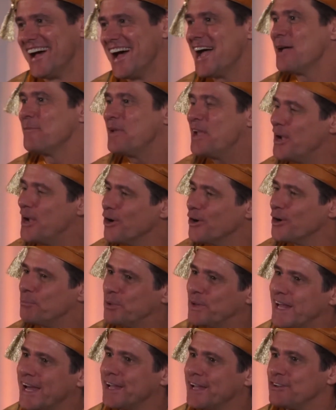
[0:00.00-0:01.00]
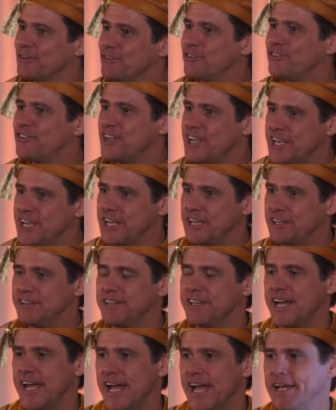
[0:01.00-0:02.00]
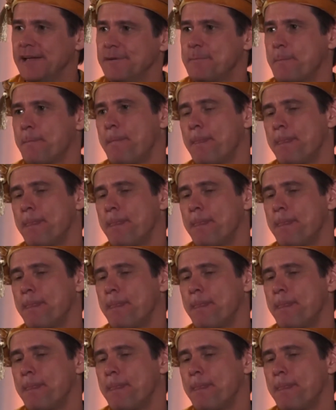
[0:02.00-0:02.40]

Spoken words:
I'm here to plant a seed today,